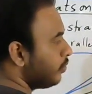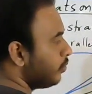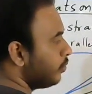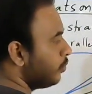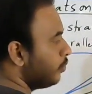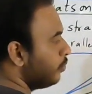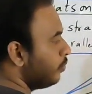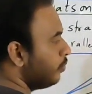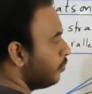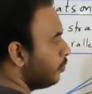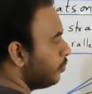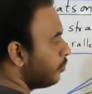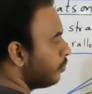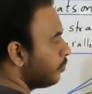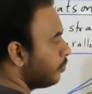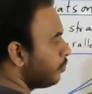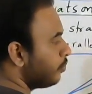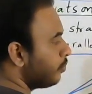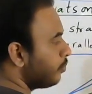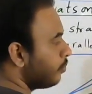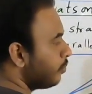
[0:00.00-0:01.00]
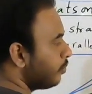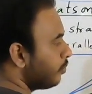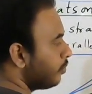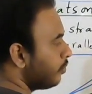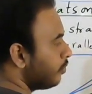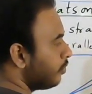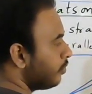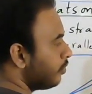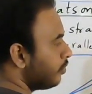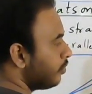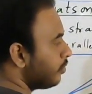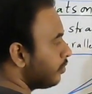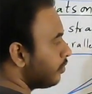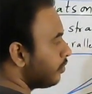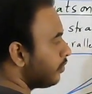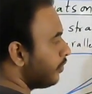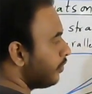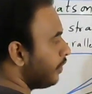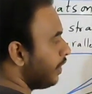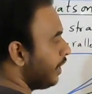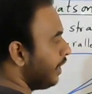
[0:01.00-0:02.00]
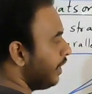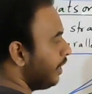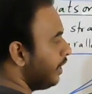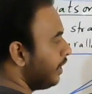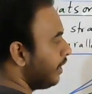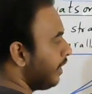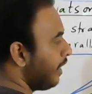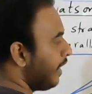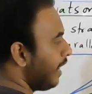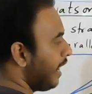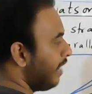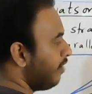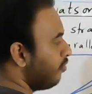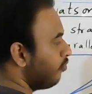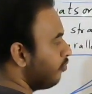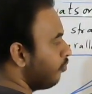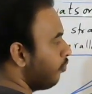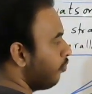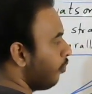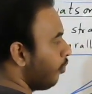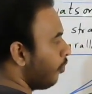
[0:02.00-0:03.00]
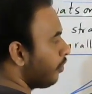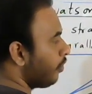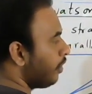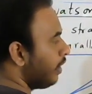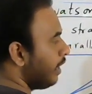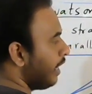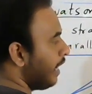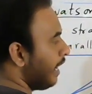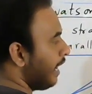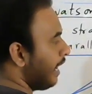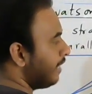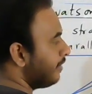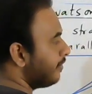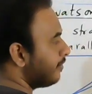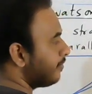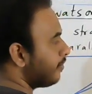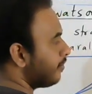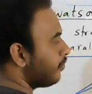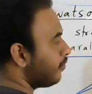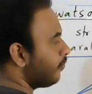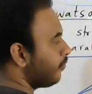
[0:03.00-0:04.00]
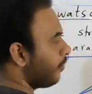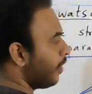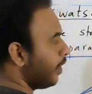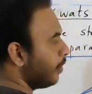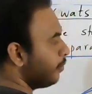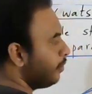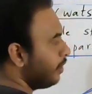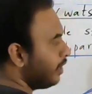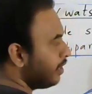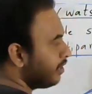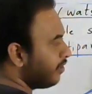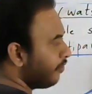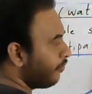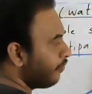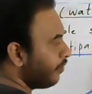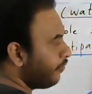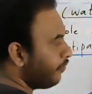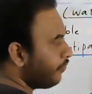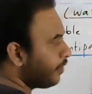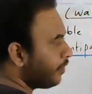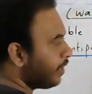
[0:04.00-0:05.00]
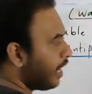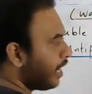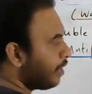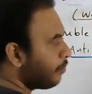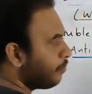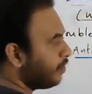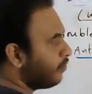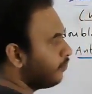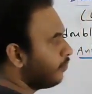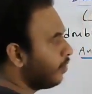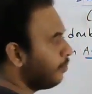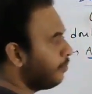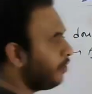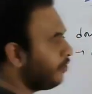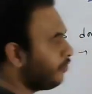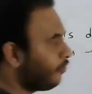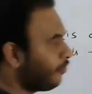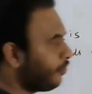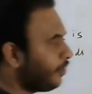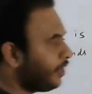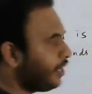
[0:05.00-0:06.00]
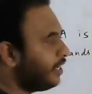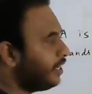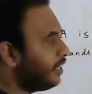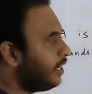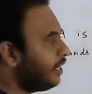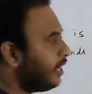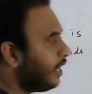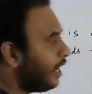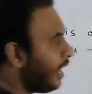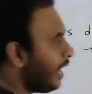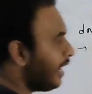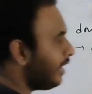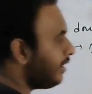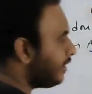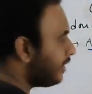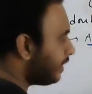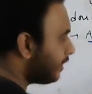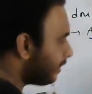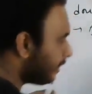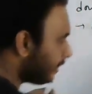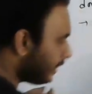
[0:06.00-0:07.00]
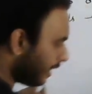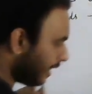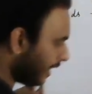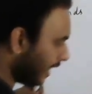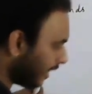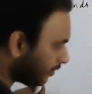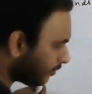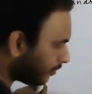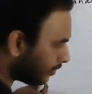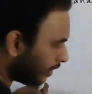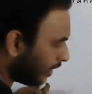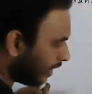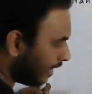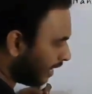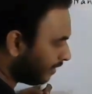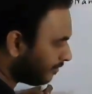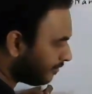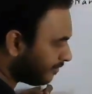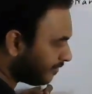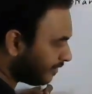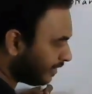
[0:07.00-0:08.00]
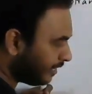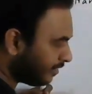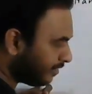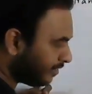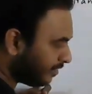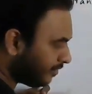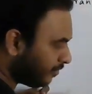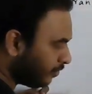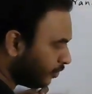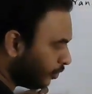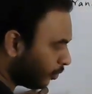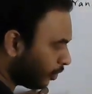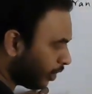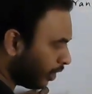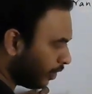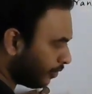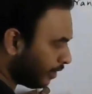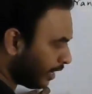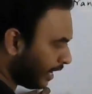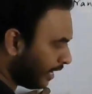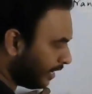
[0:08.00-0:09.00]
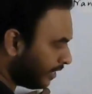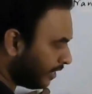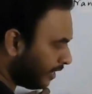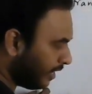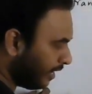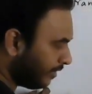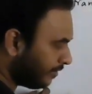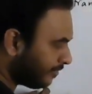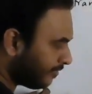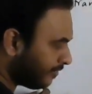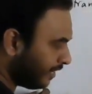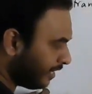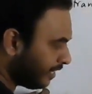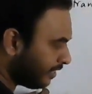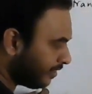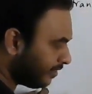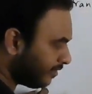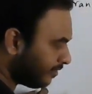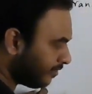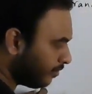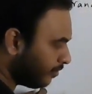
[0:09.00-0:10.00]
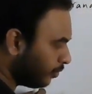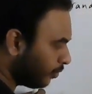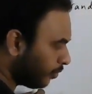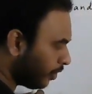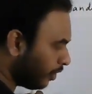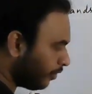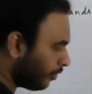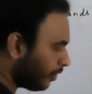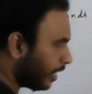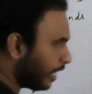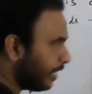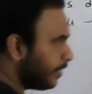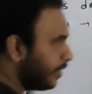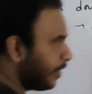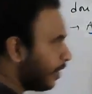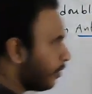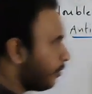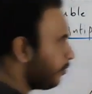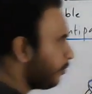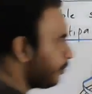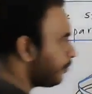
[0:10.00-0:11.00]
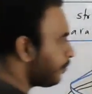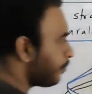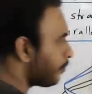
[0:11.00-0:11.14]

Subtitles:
2, 3, and 4, and this is 5. The 5th carbon will be free. And the next, let's say this nucleotide. Let's take this nucleotide now.